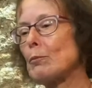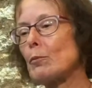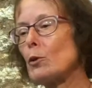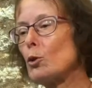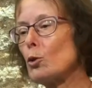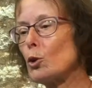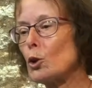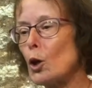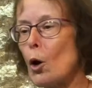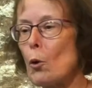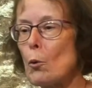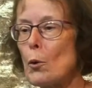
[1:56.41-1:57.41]
to
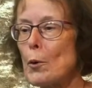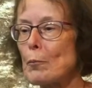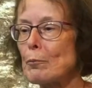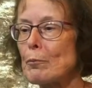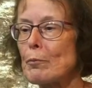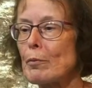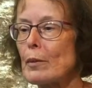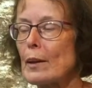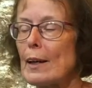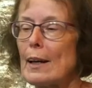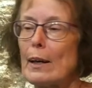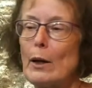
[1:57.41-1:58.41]
grow
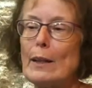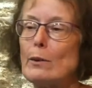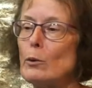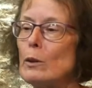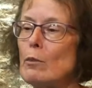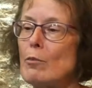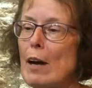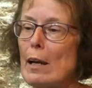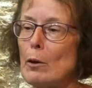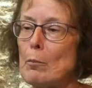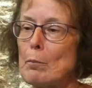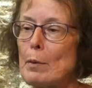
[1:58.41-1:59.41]
and to
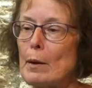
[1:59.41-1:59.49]
develop.